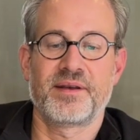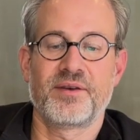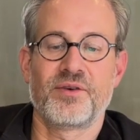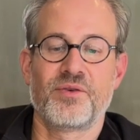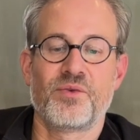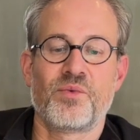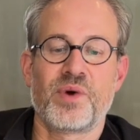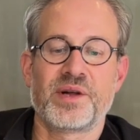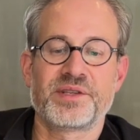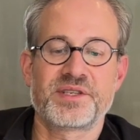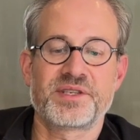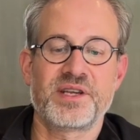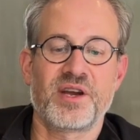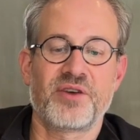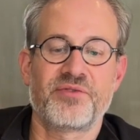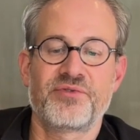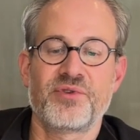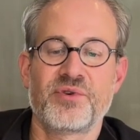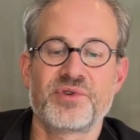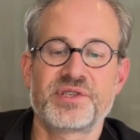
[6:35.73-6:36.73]
once they are
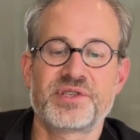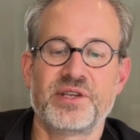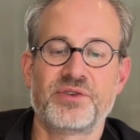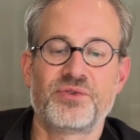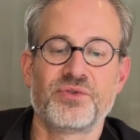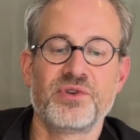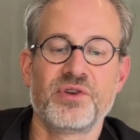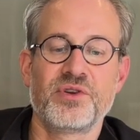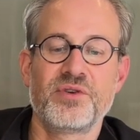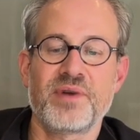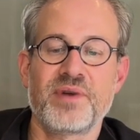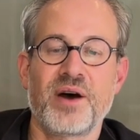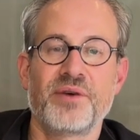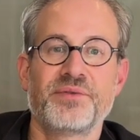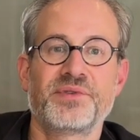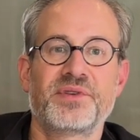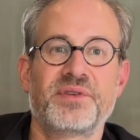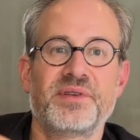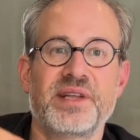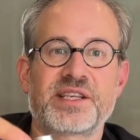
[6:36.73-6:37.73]
frozen into the
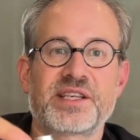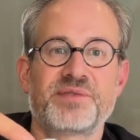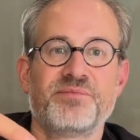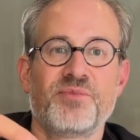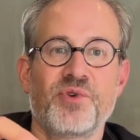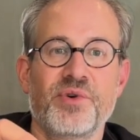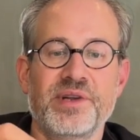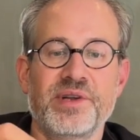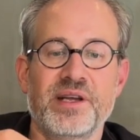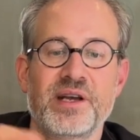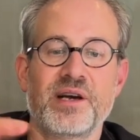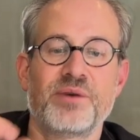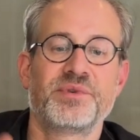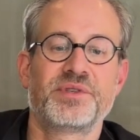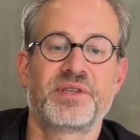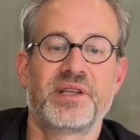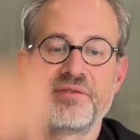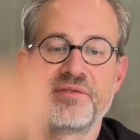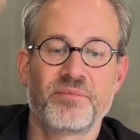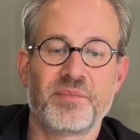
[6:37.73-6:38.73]
ground, next morning I
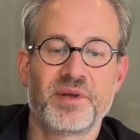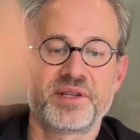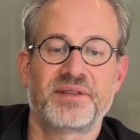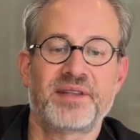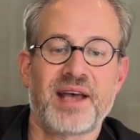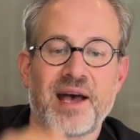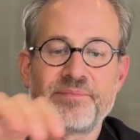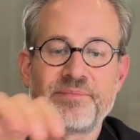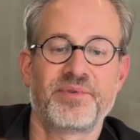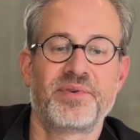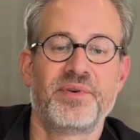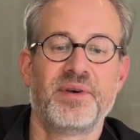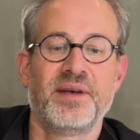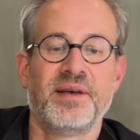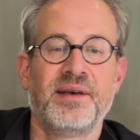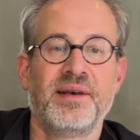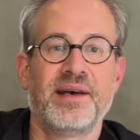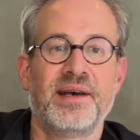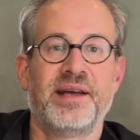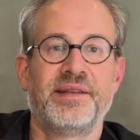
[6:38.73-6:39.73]
would give them a tap
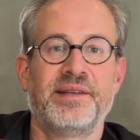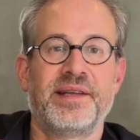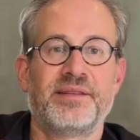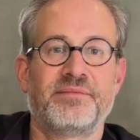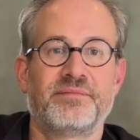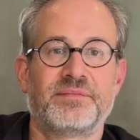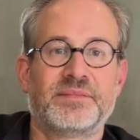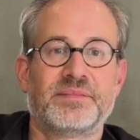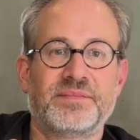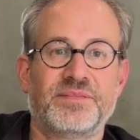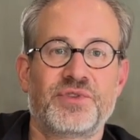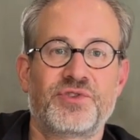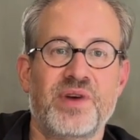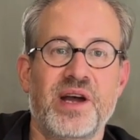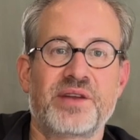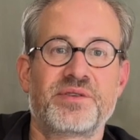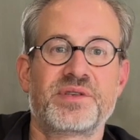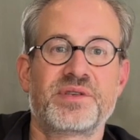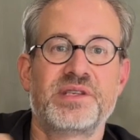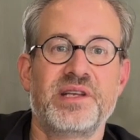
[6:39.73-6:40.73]
and then
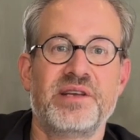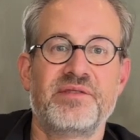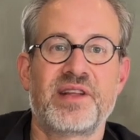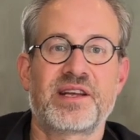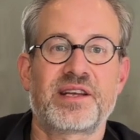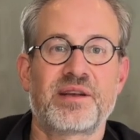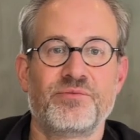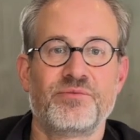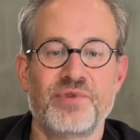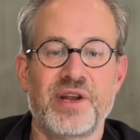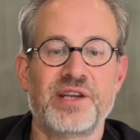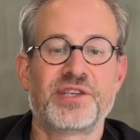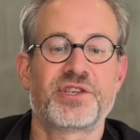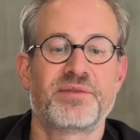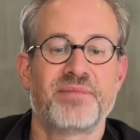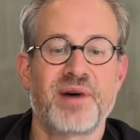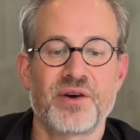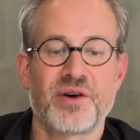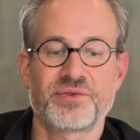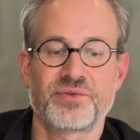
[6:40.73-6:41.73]
try to see if I can wrench
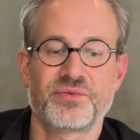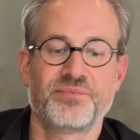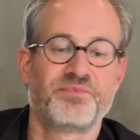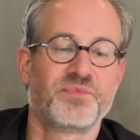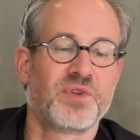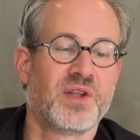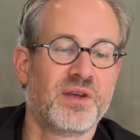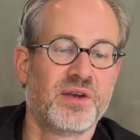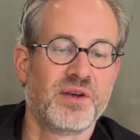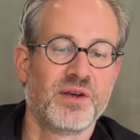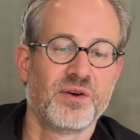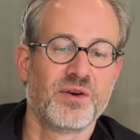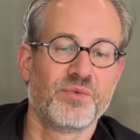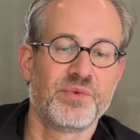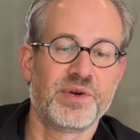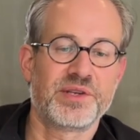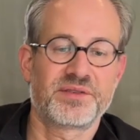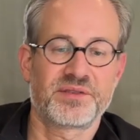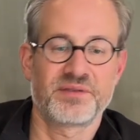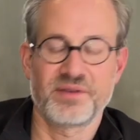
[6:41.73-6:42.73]
them out
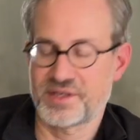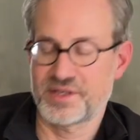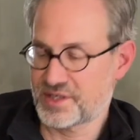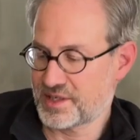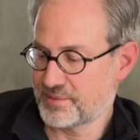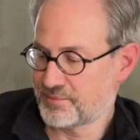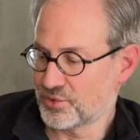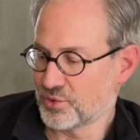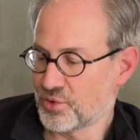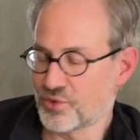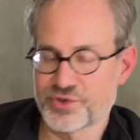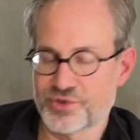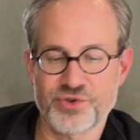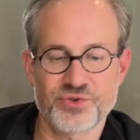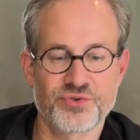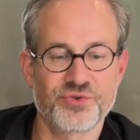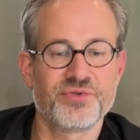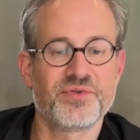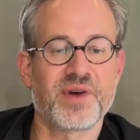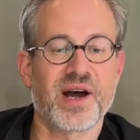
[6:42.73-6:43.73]
with a simple old
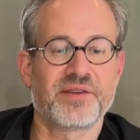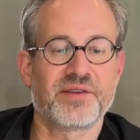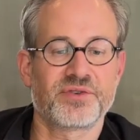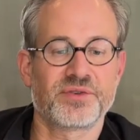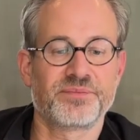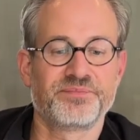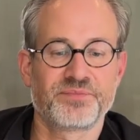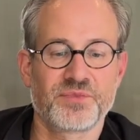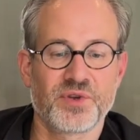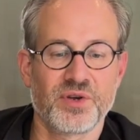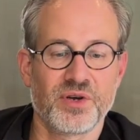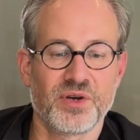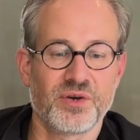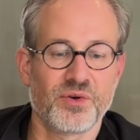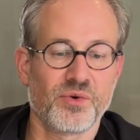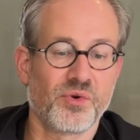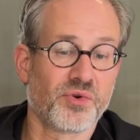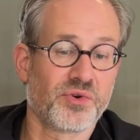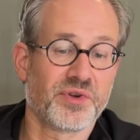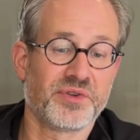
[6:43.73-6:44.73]
screwdriver.
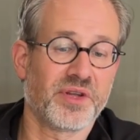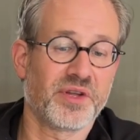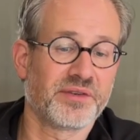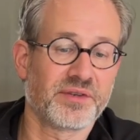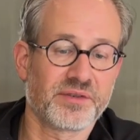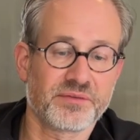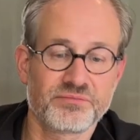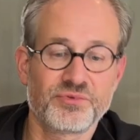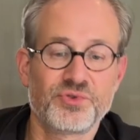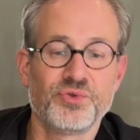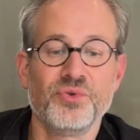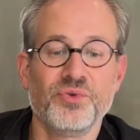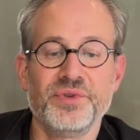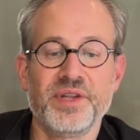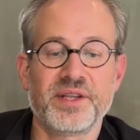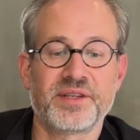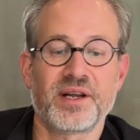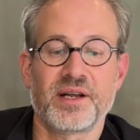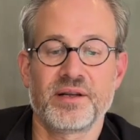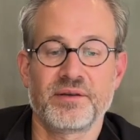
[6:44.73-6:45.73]
Or another tool
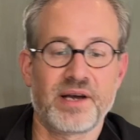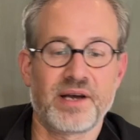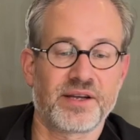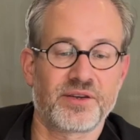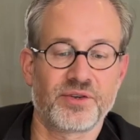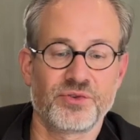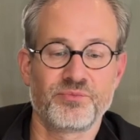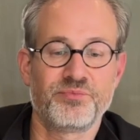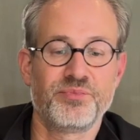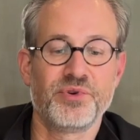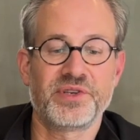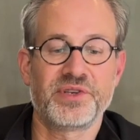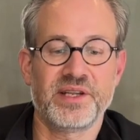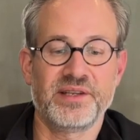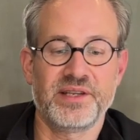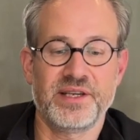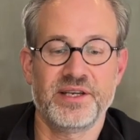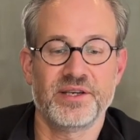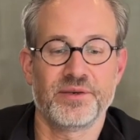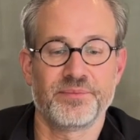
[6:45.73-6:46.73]
that I can put in
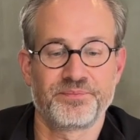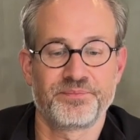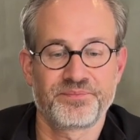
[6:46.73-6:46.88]
here.